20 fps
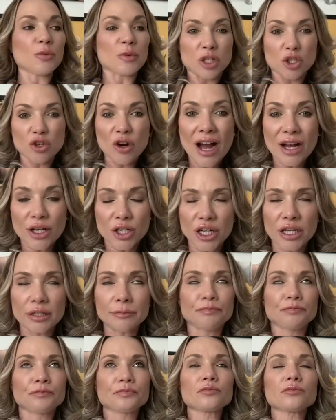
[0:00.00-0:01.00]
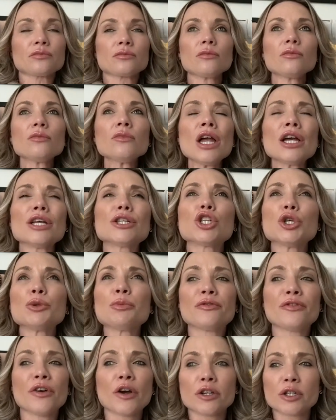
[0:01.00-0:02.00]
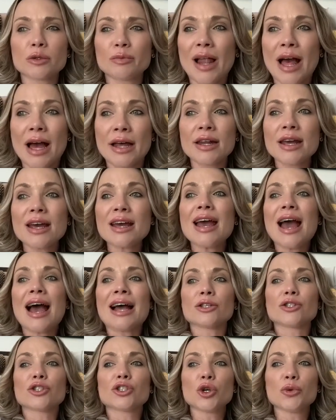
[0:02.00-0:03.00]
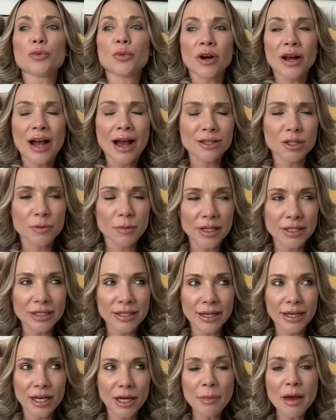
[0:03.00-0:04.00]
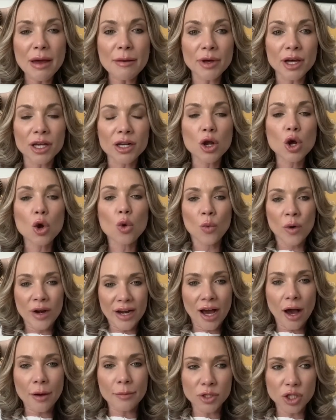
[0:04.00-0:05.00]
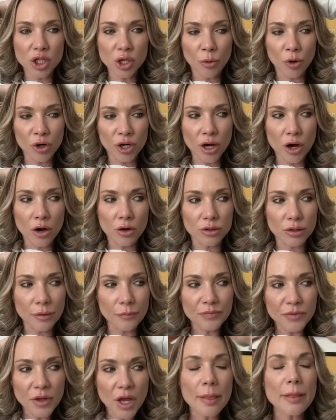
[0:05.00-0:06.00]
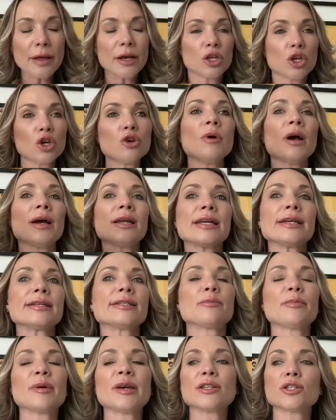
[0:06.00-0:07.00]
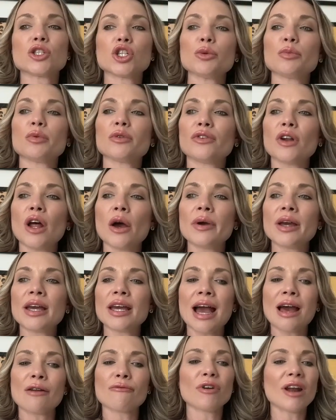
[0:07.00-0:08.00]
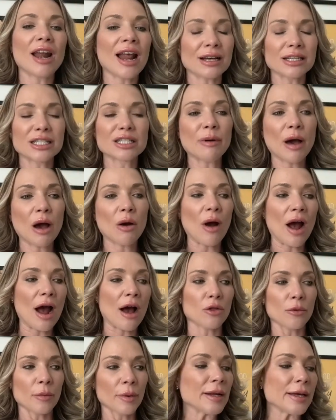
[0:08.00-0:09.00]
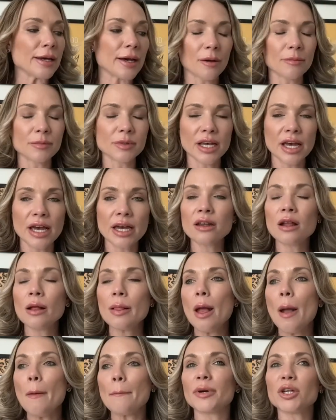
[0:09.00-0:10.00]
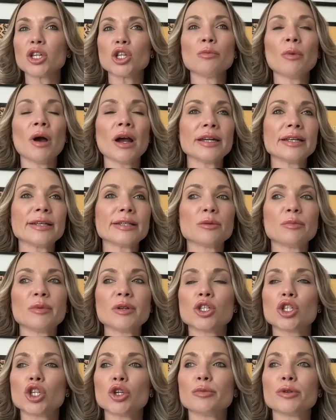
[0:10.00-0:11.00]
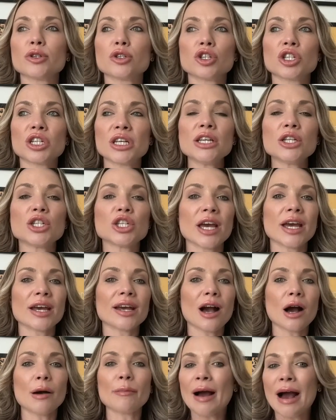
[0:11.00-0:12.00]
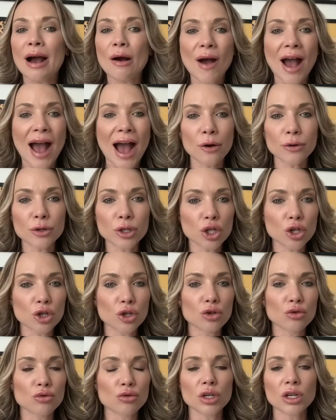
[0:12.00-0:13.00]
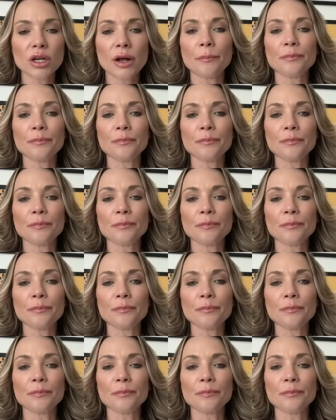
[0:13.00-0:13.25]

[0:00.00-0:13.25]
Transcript: strategy, a super focus plan, and super accountability and commitment when it comes to your body goals. You might need to be super flowy and relaxed about how the money comes in, but you might need to be super strategic about how you